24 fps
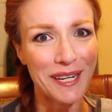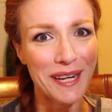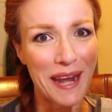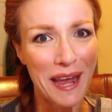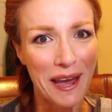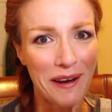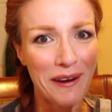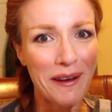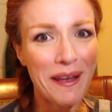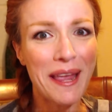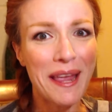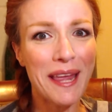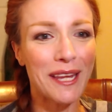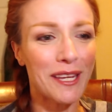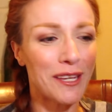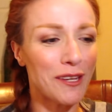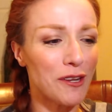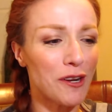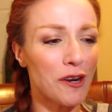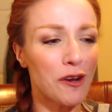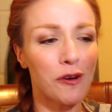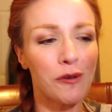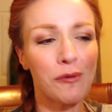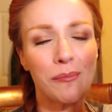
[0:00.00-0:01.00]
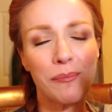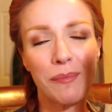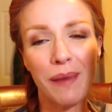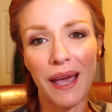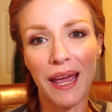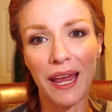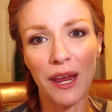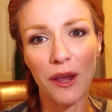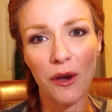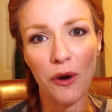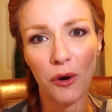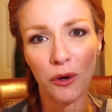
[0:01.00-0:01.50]
Now, you know,
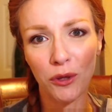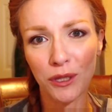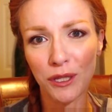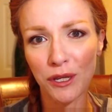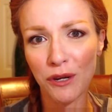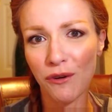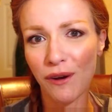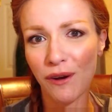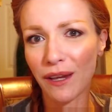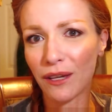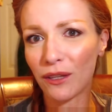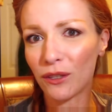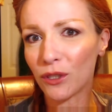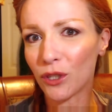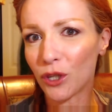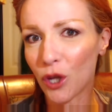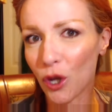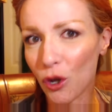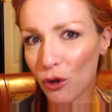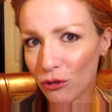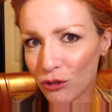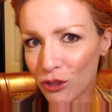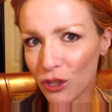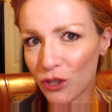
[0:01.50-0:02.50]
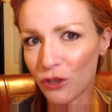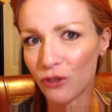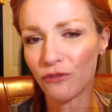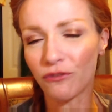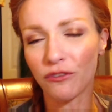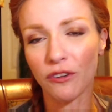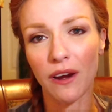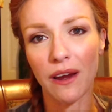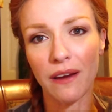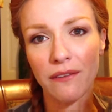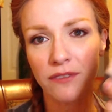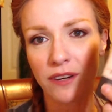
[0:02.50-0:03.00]
my holy grail go-to
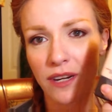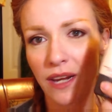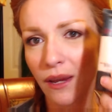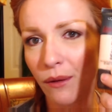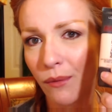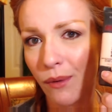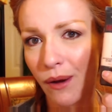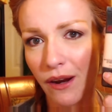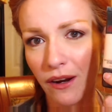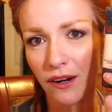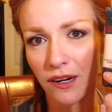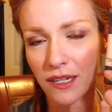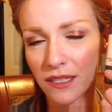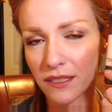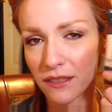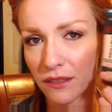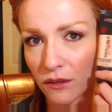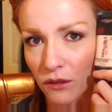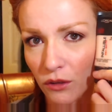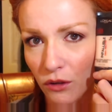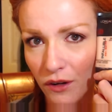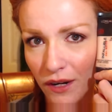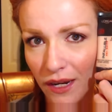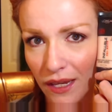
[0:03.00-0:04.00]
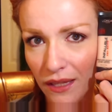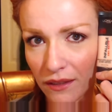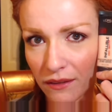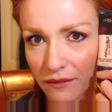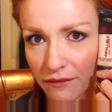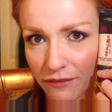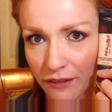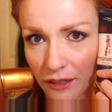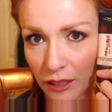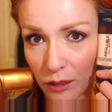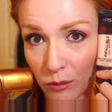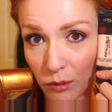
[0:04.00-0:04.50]
for everyday wear is a L'Oreal
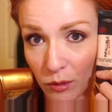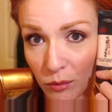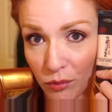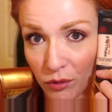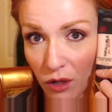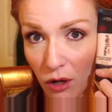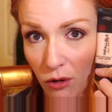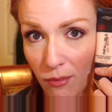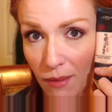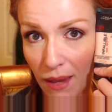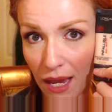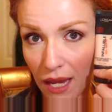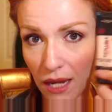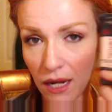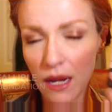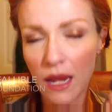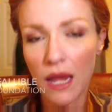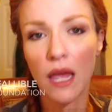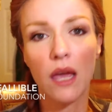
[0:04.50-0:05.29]
Infallible Pro Matte.